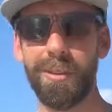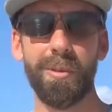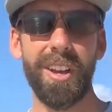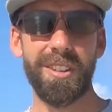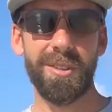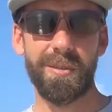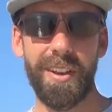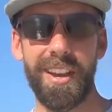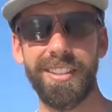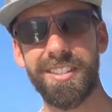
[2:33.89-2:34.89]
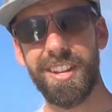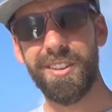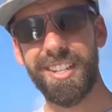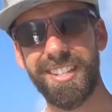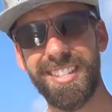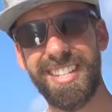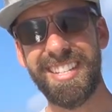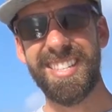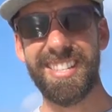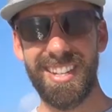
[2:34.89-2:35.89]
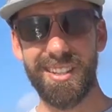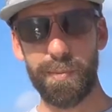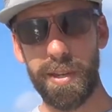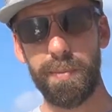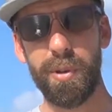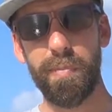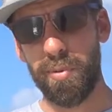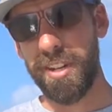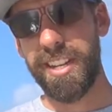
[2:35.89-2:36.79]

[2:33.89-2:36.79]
We also found this tender can seat 6 people pretty